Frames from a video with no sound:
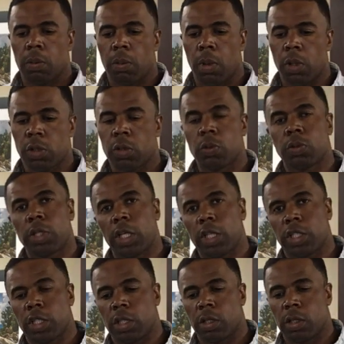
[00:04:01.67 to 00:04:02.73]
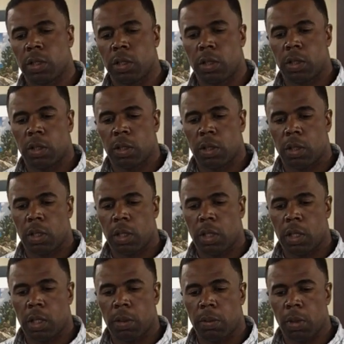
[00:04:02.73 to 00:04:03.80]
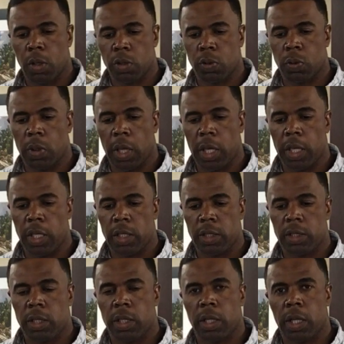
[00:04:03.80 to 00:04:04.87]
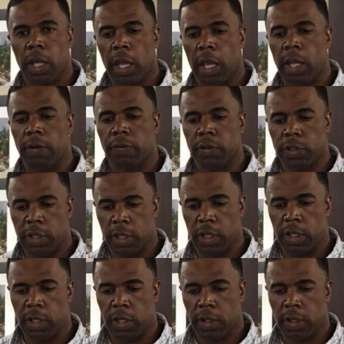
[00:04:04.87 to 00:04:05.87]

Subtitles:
muscle tension, muscle aches, and fatigue.